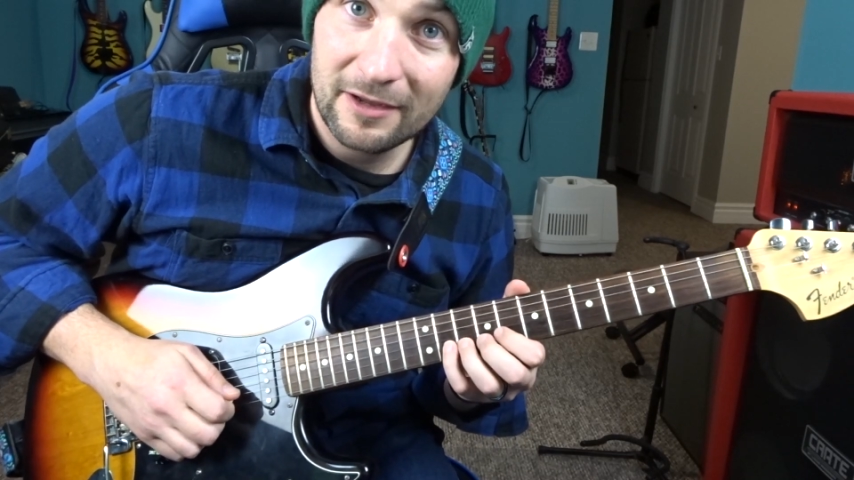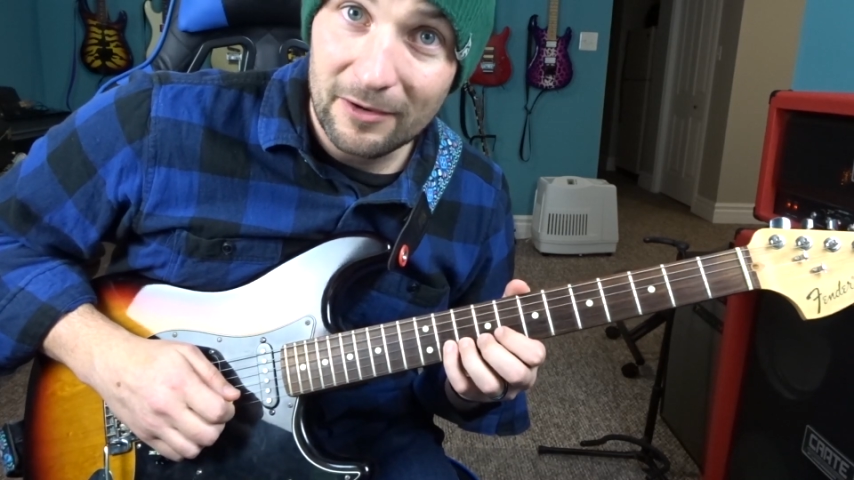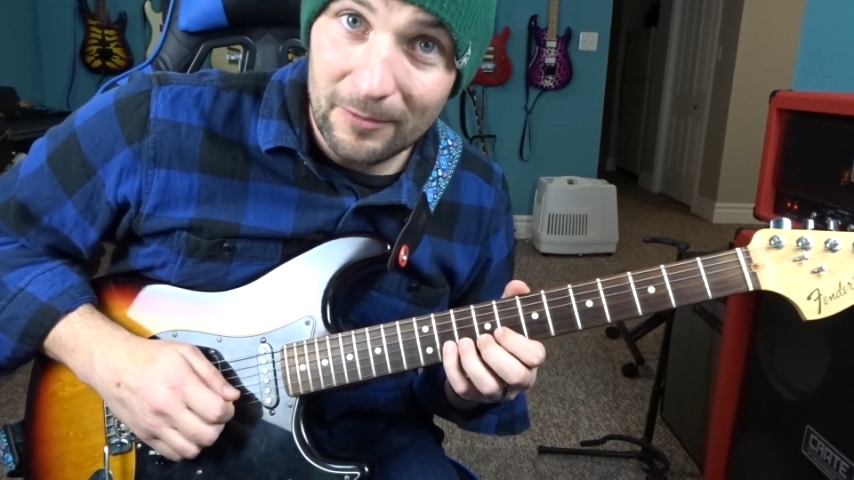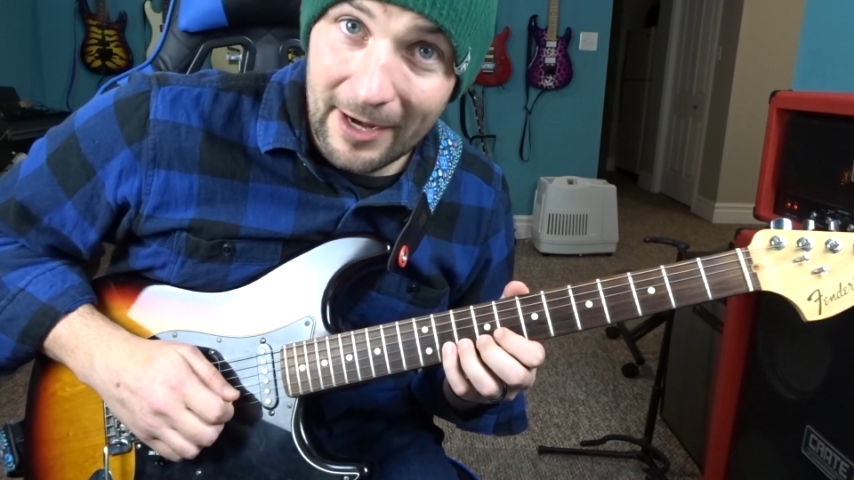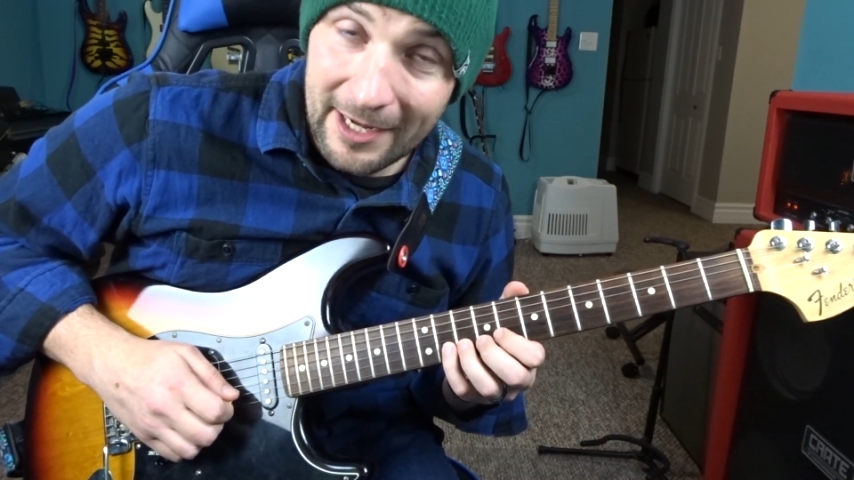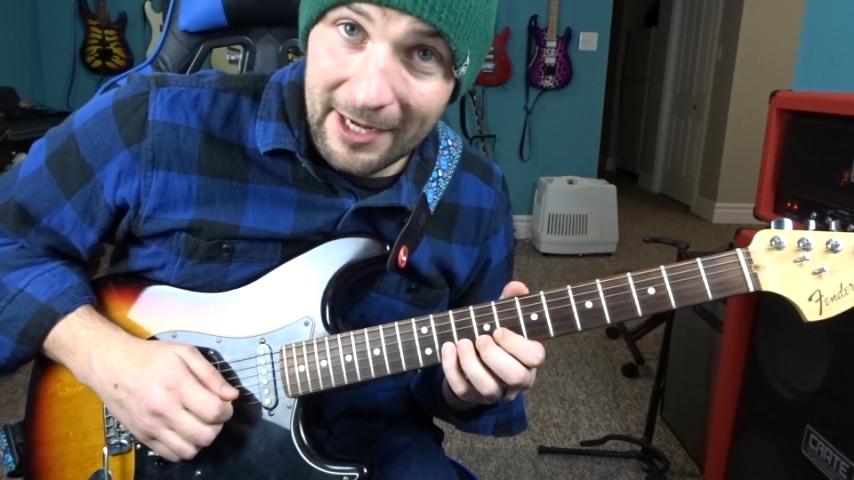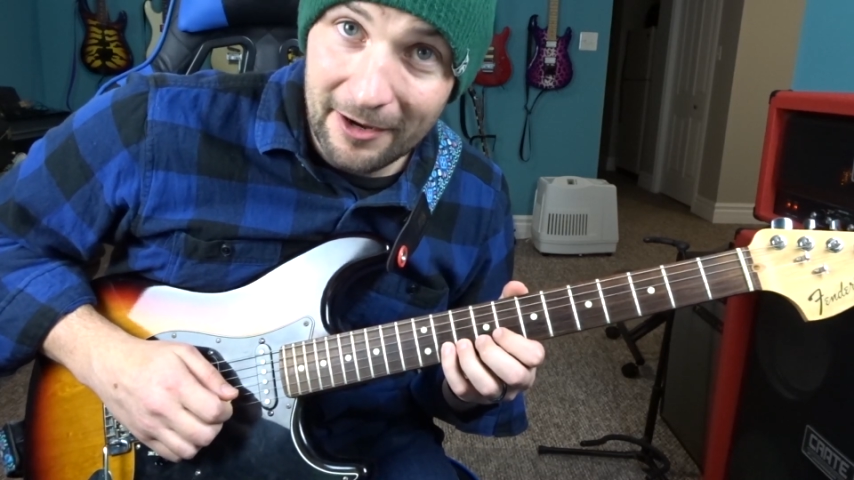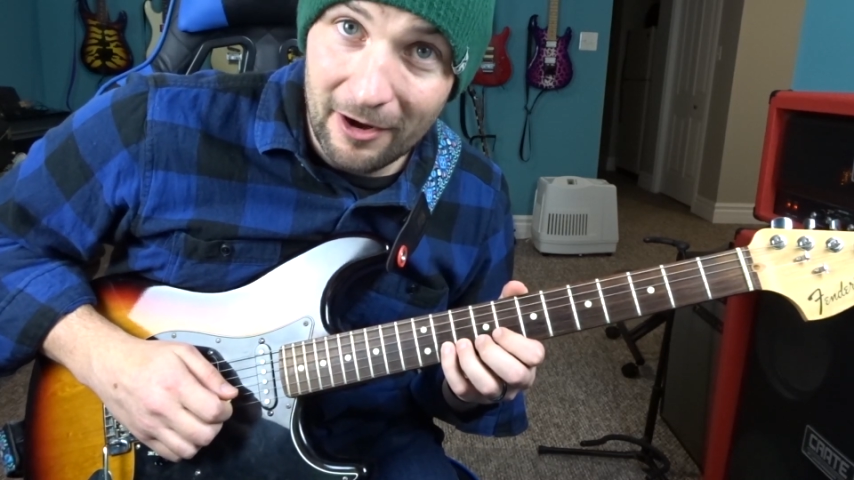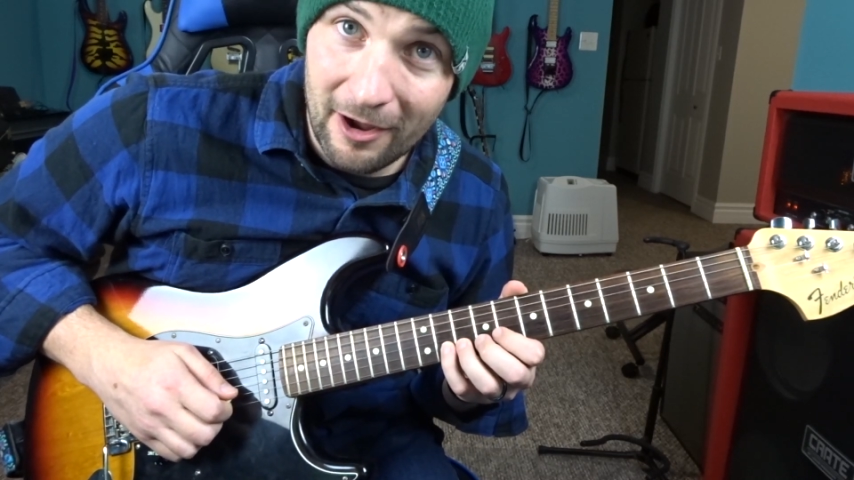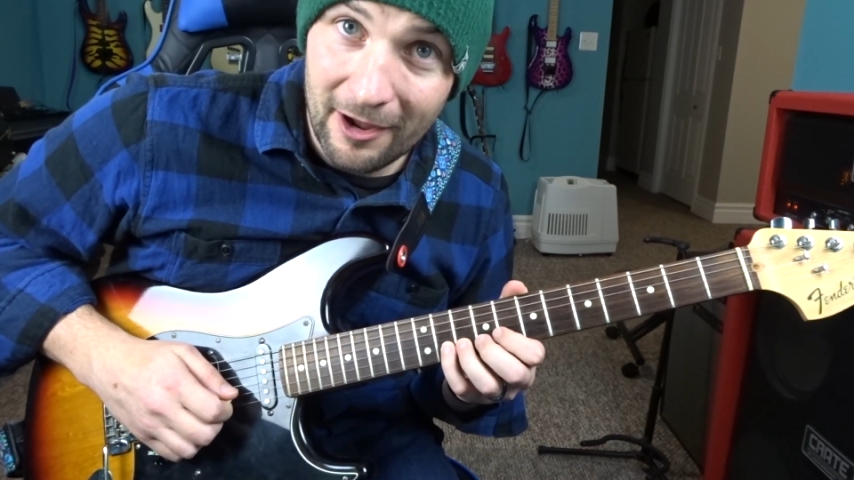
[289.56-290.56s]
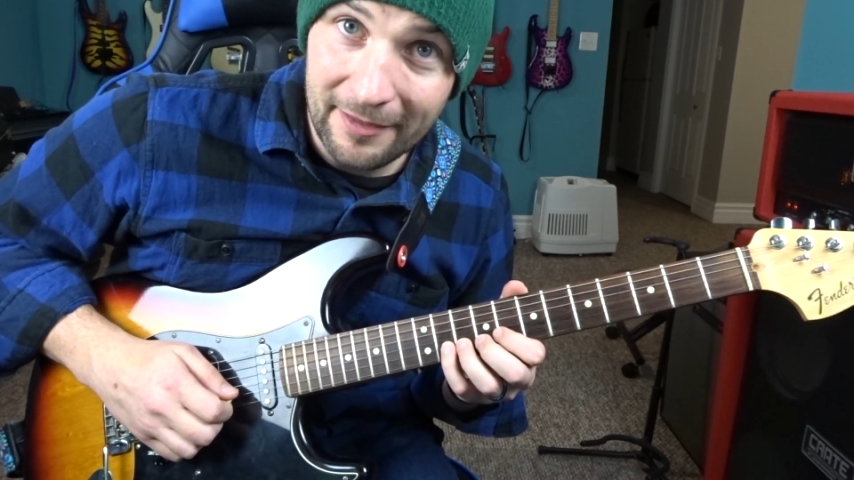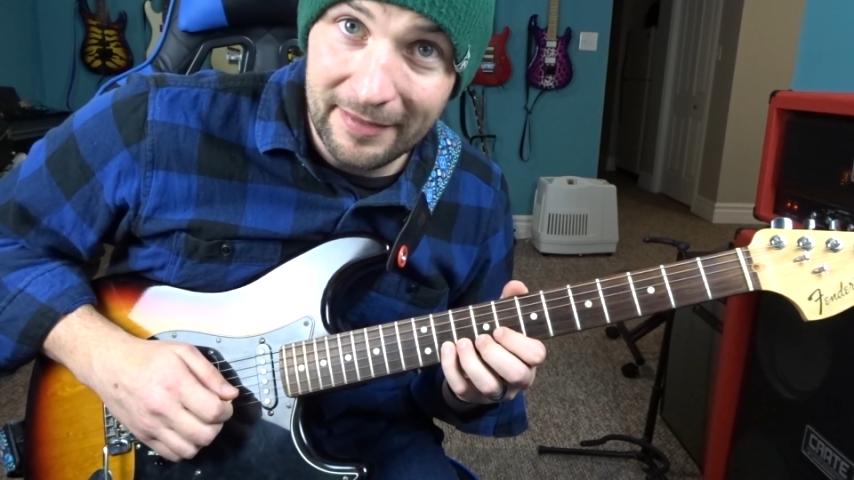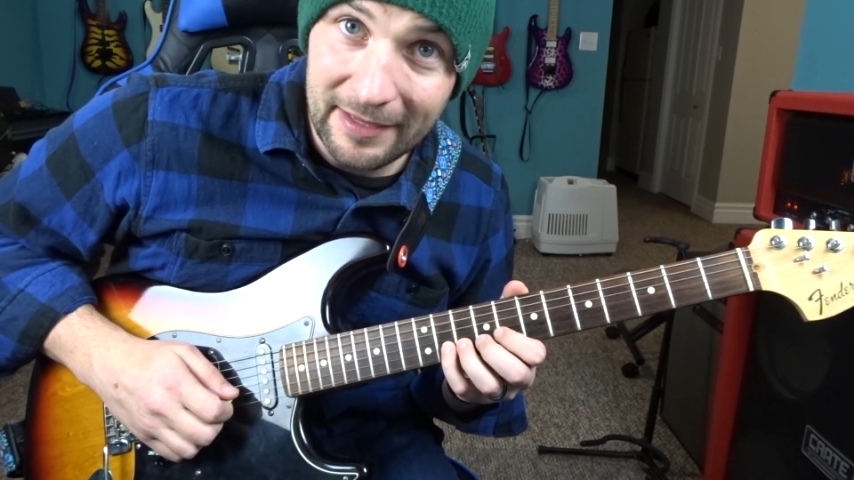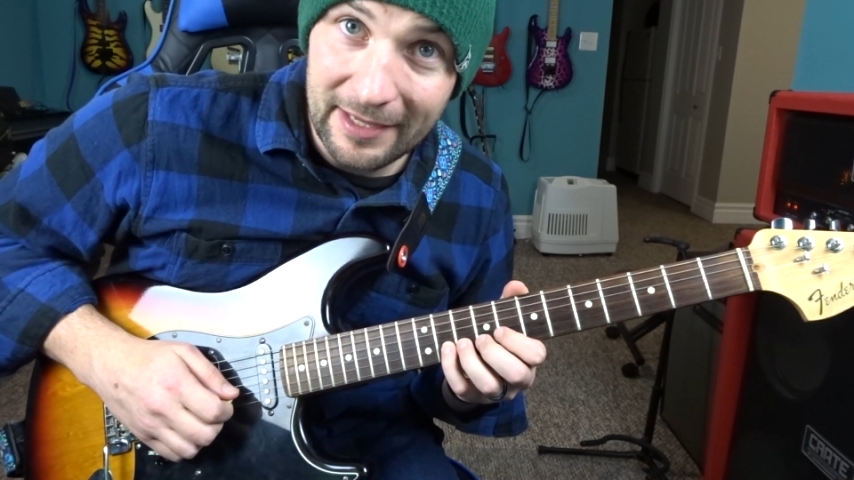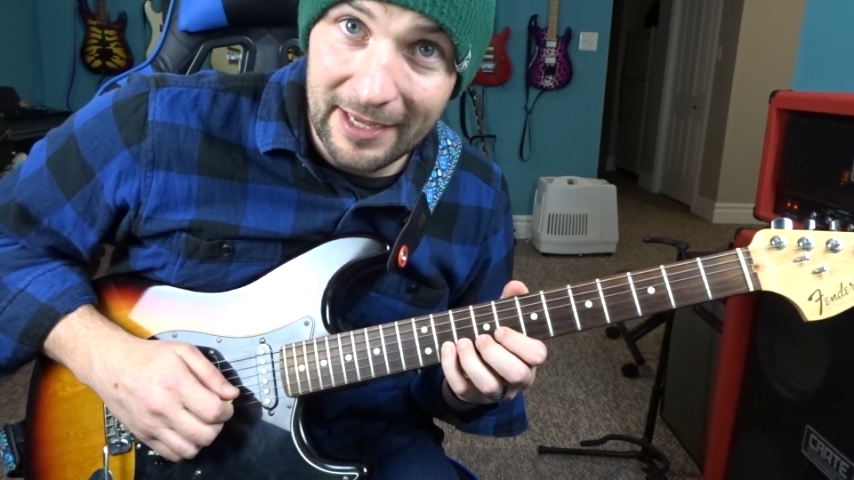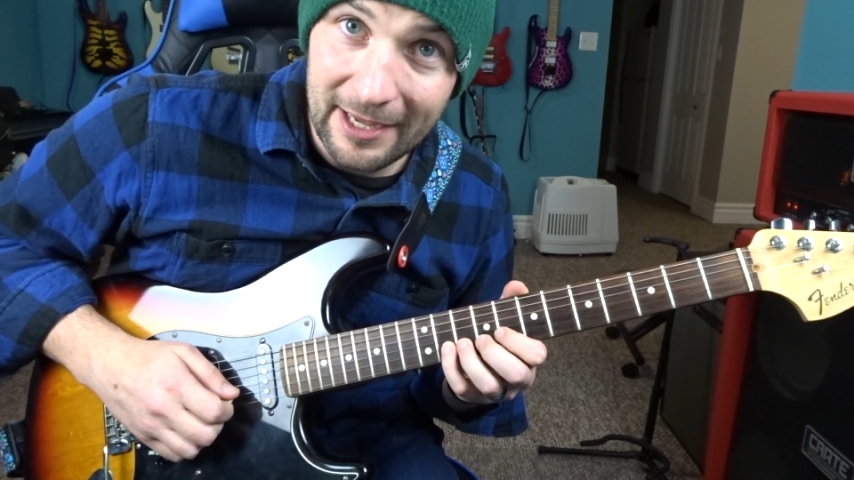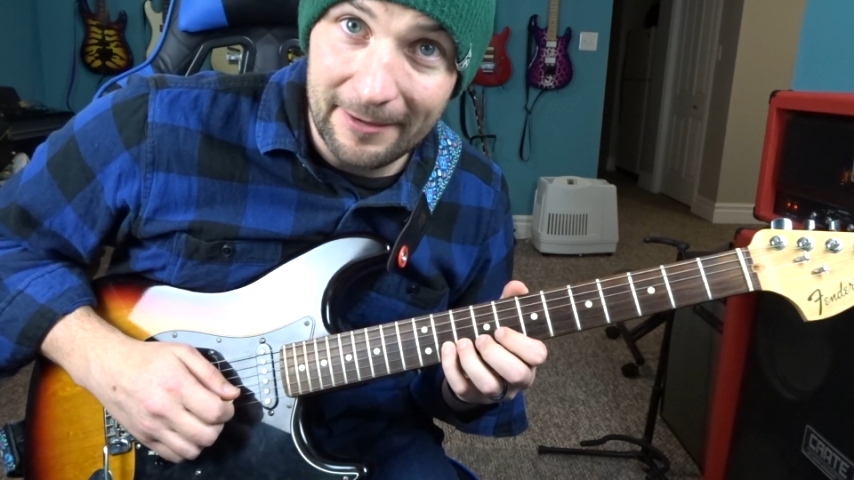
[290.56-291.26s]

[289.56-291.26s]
right here on the